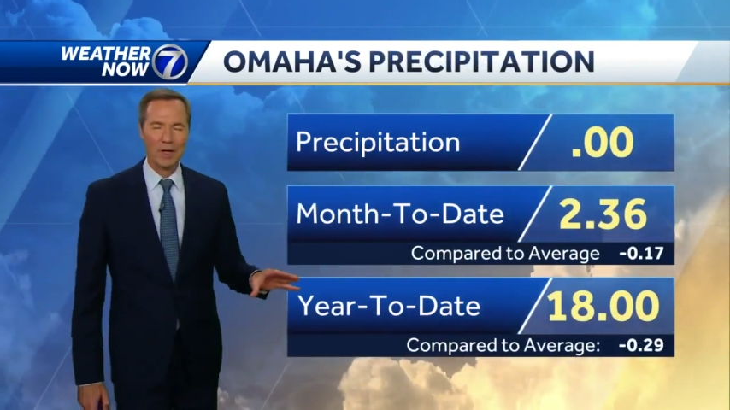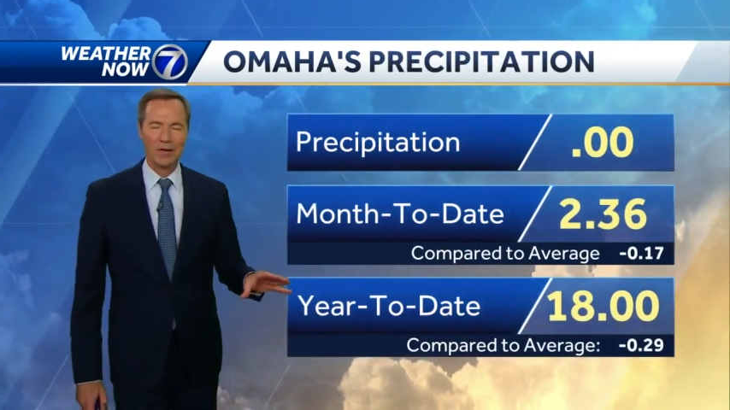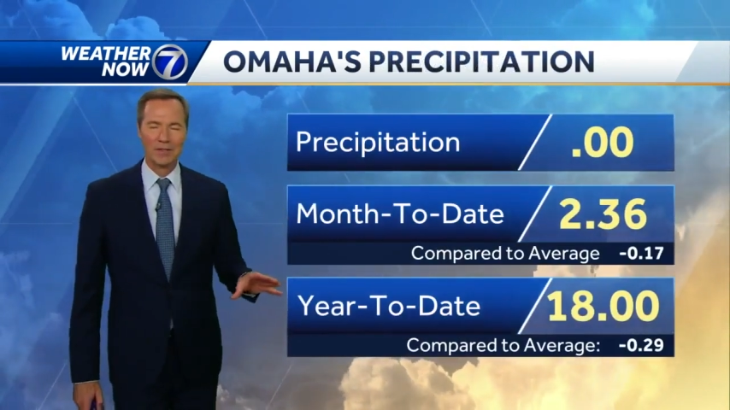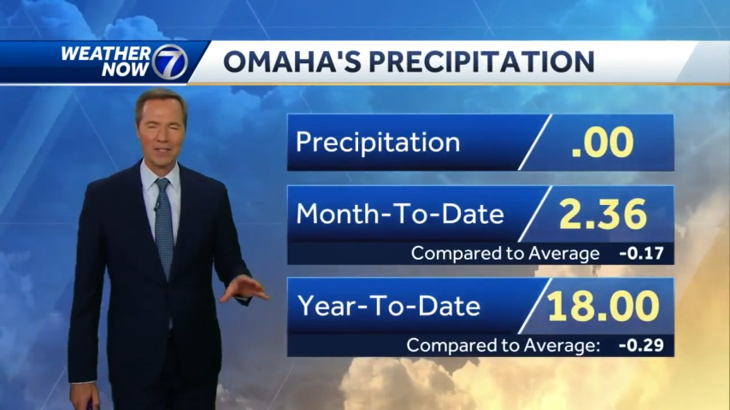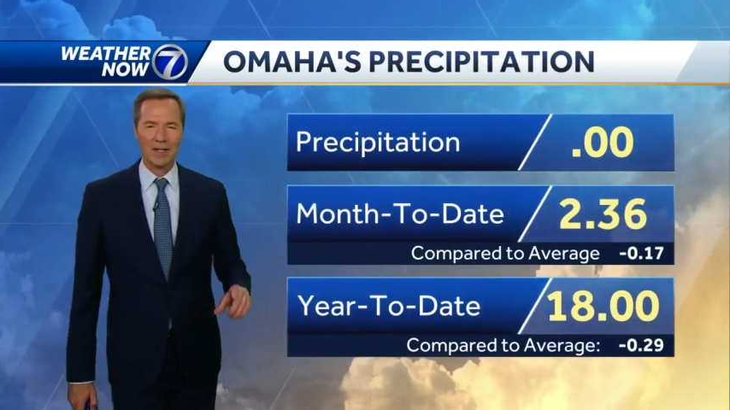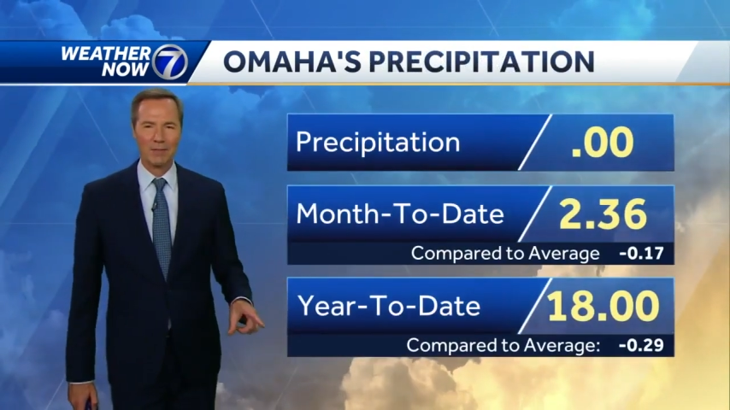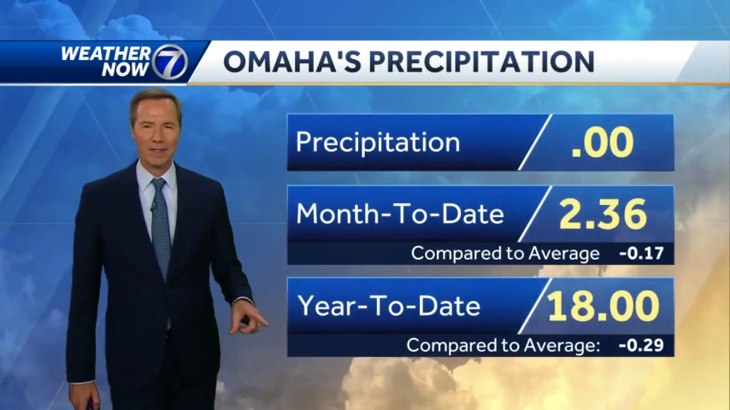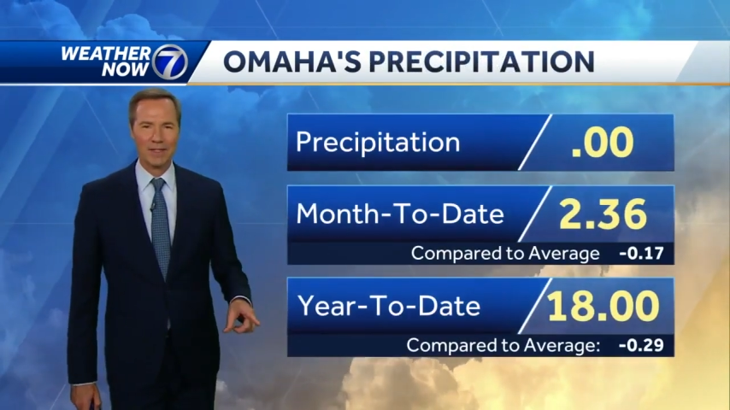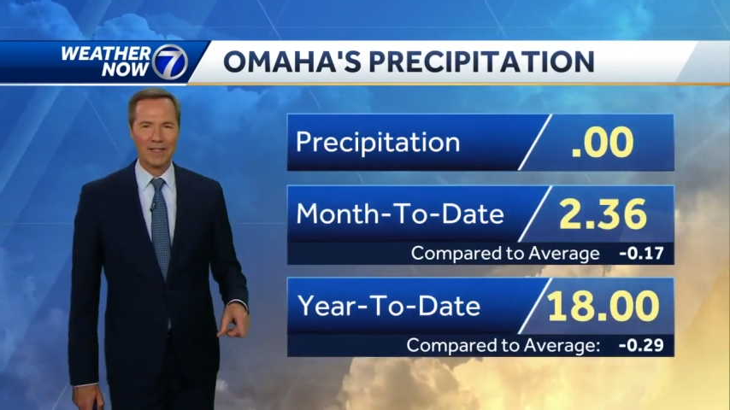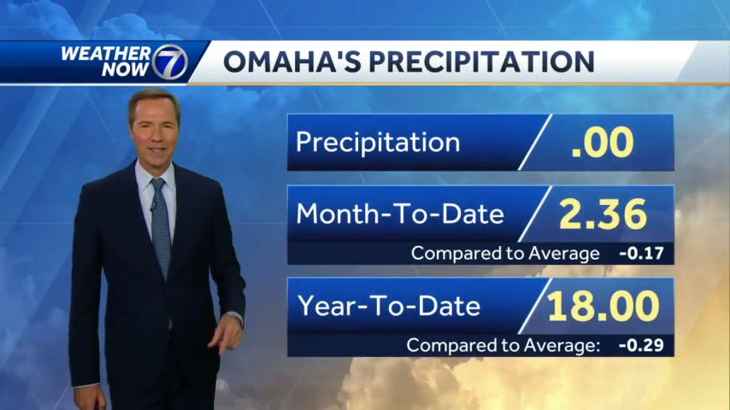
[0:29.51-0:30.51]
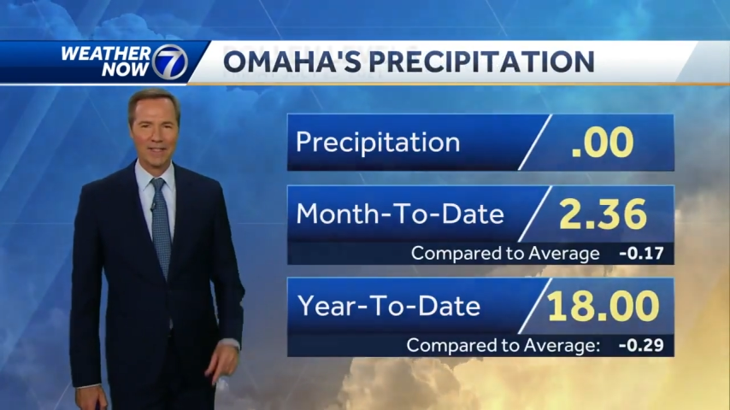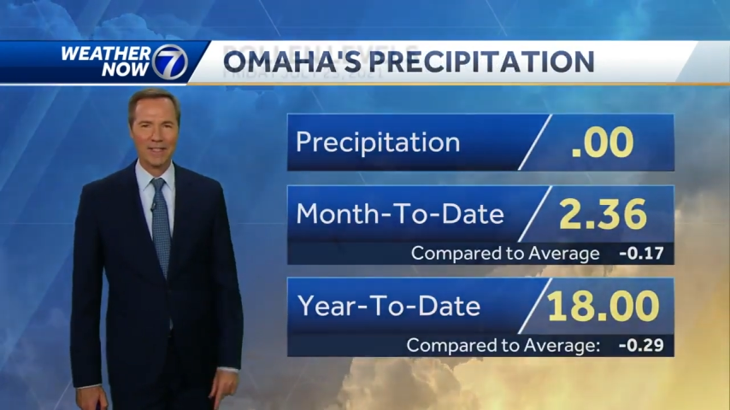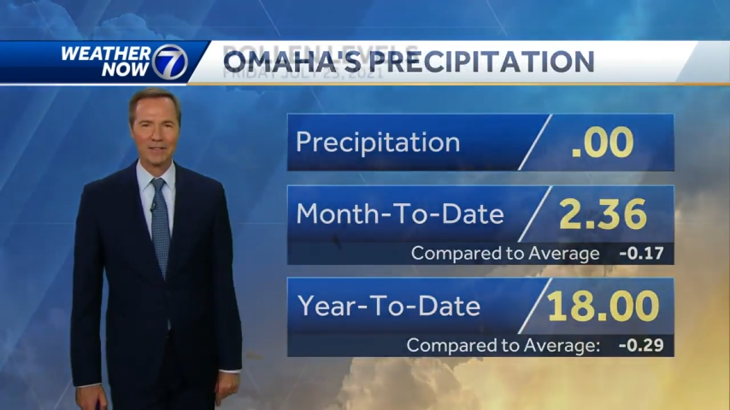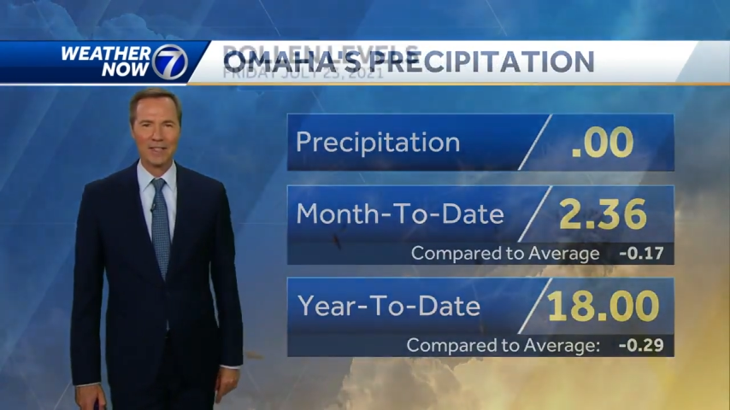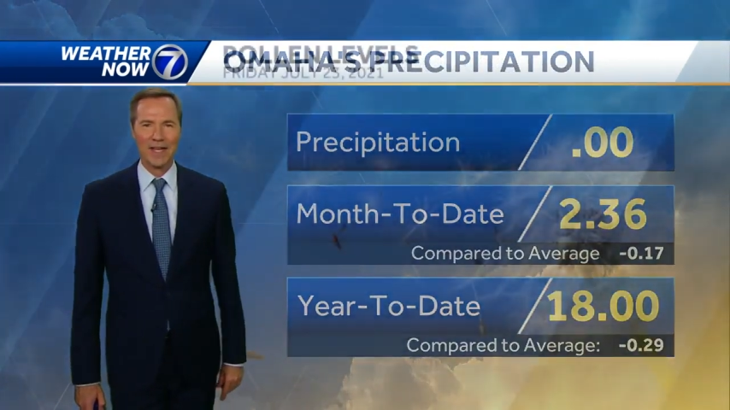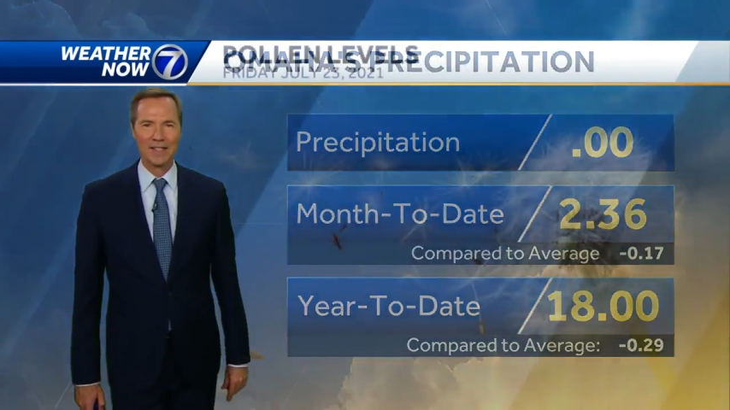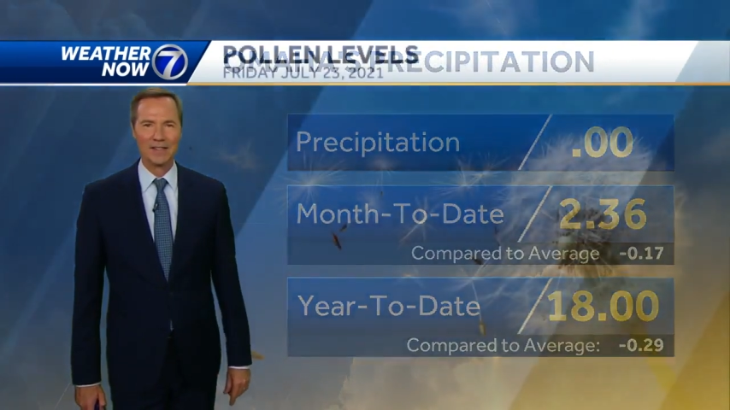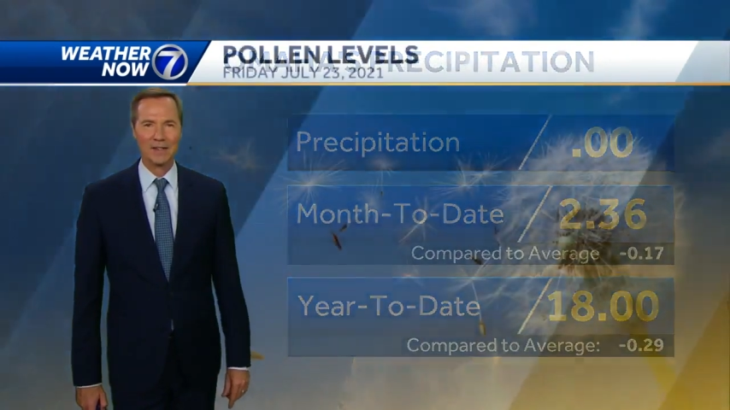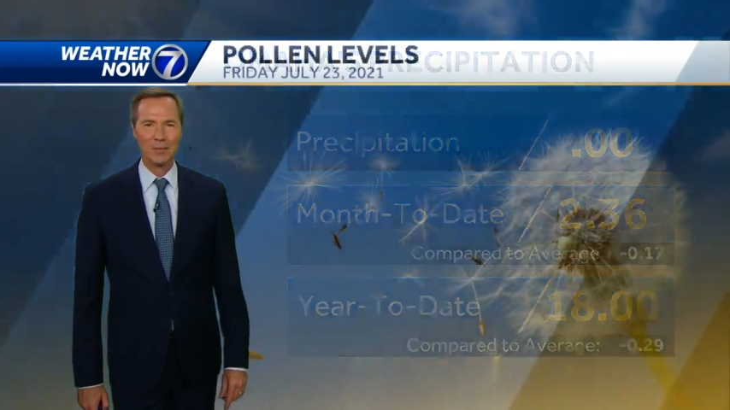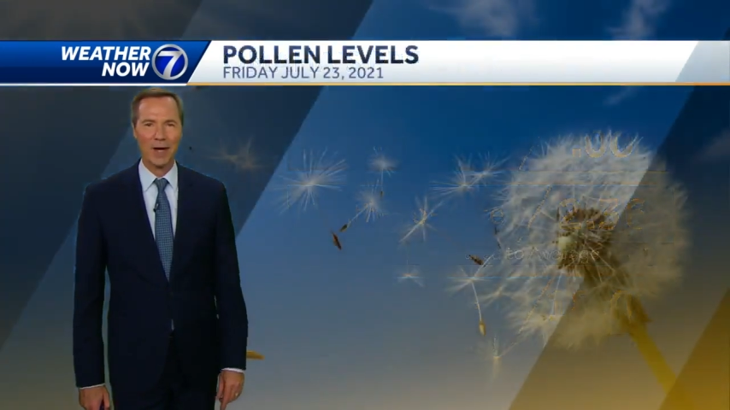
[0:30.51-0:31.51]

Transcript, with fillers: average now, month to date, year to date.